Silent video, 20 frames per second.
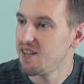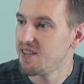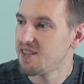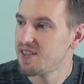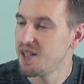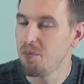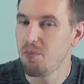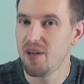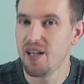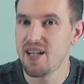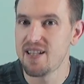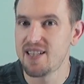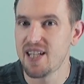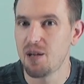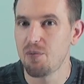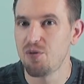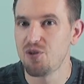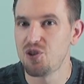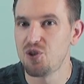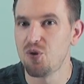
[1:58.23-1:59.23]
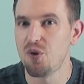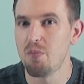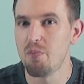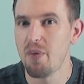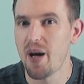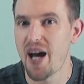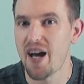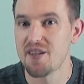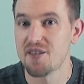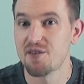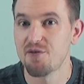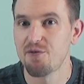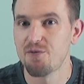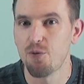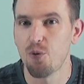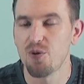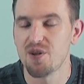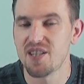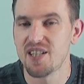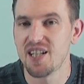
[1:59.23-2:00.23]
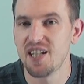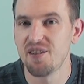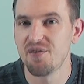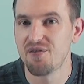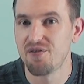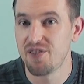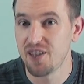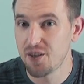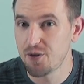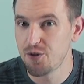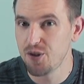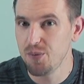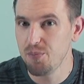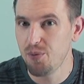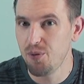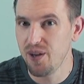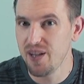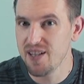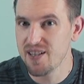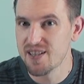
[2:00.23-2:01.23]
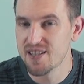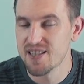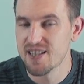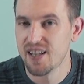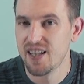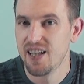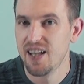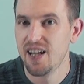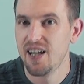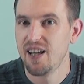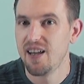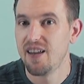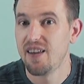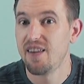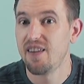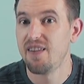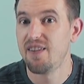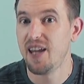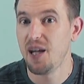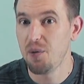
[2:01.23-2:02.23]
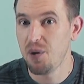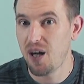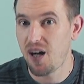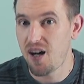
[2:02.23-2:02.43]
somebody is able to amass 14 victory points, they